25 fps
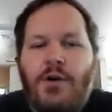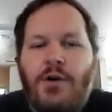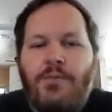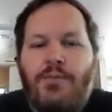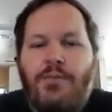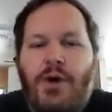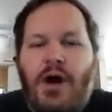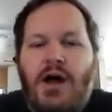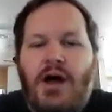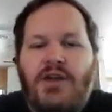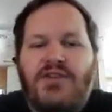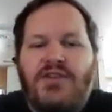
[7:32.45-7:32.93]

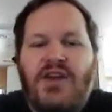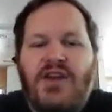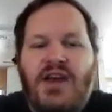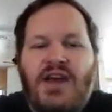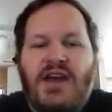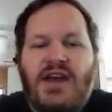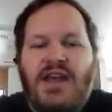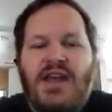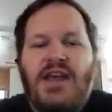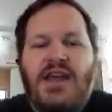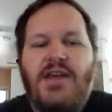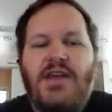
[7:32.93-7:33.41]
But
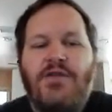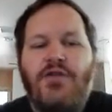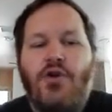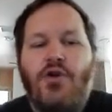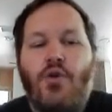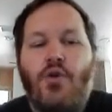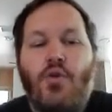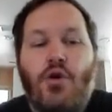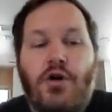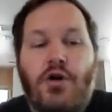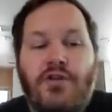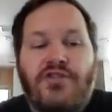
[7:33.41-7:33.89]
in the
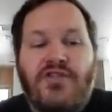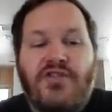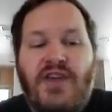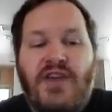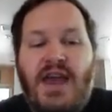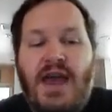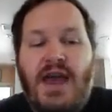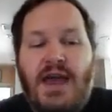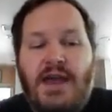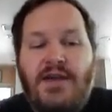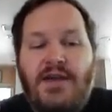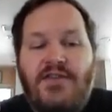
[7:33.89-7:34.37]
worst
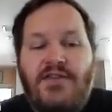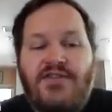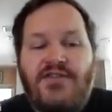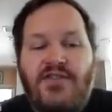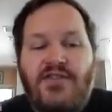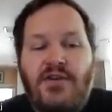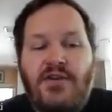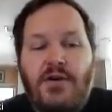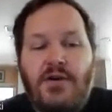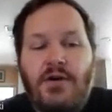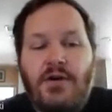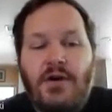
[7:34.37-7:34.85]
case,